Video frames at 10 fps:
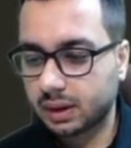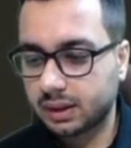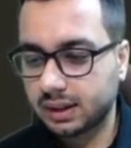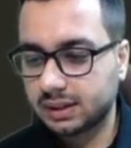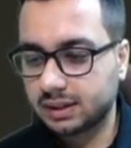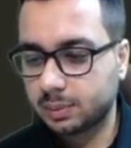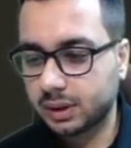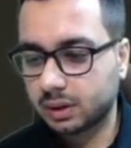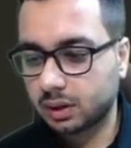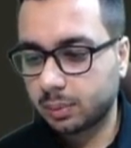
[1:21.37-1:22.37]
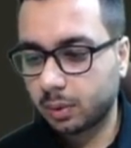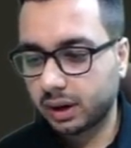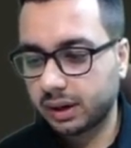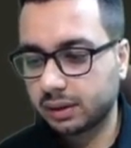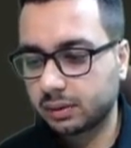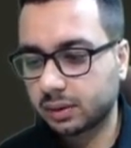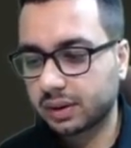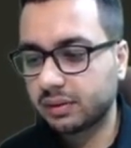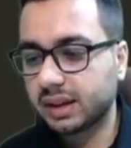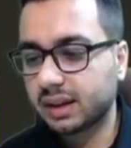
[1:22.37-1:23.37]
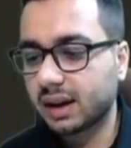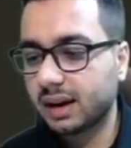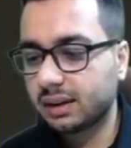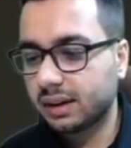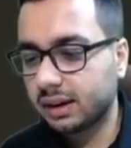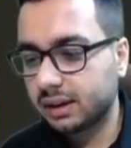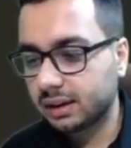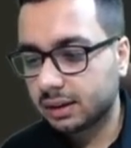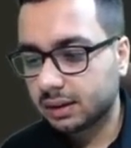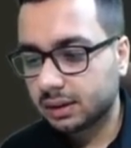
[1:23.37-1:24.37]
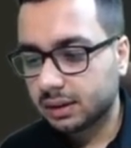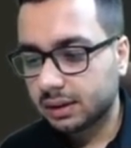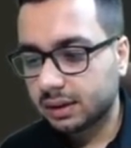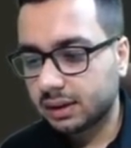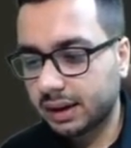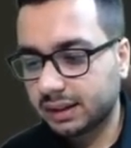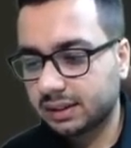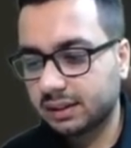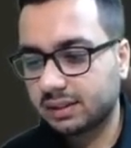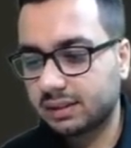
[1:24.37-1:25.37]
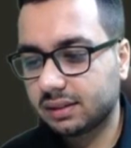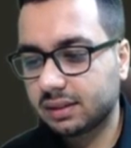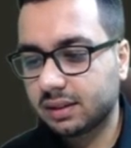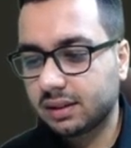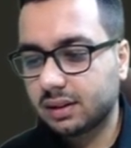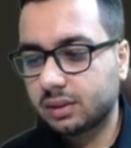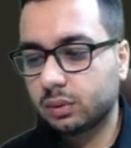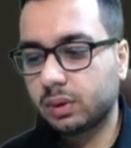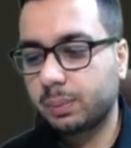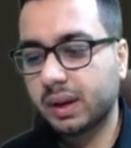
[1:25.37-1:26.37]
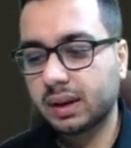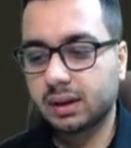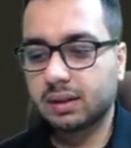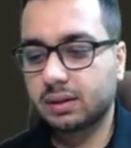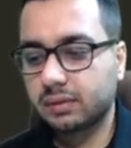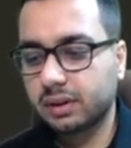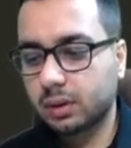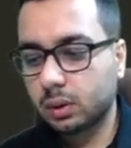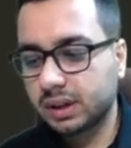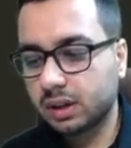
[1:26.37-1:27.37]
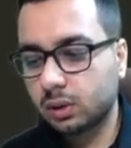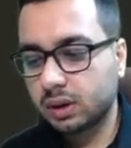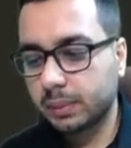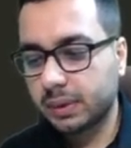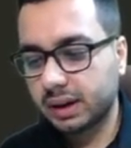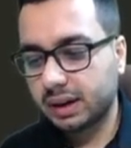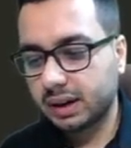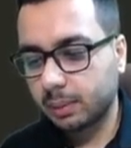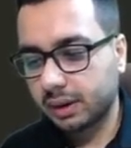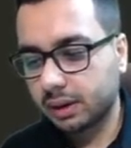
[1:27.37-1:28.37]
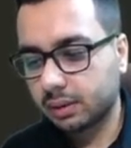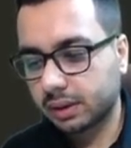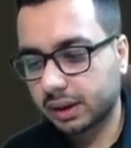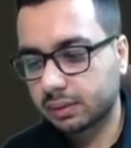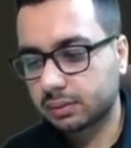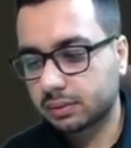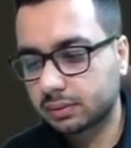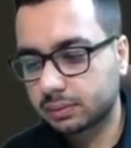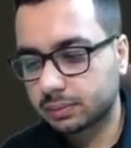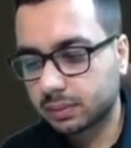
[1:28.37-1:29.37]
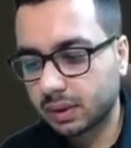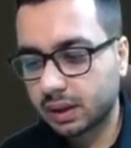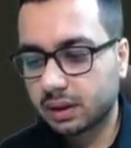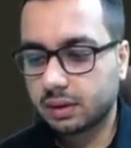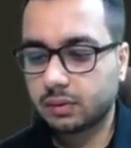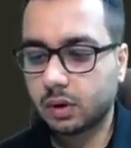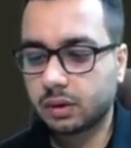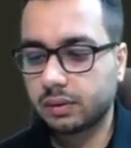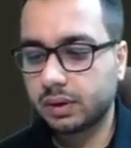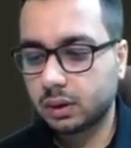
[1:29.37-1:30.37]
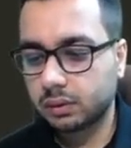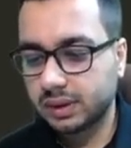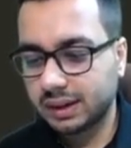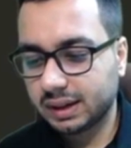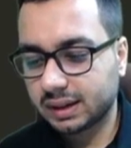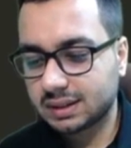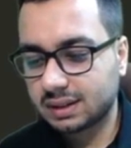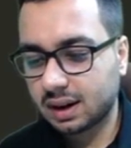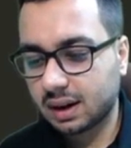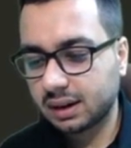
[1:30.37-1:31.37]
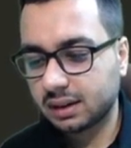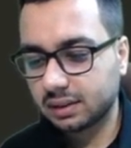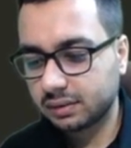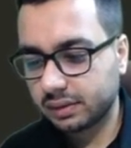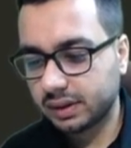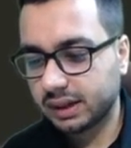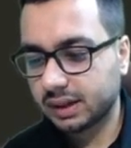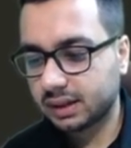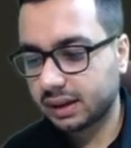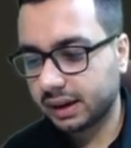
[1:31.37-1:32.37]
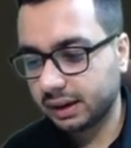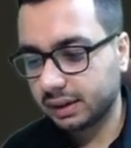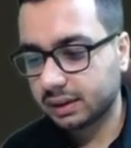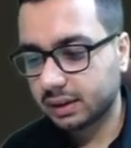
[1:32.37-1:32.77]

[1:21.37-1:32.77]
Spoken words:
till this particular point. Okay, we can iterate like this. We'll go till only middle element. Okay, what we will do, we'll take a start, we will take a end,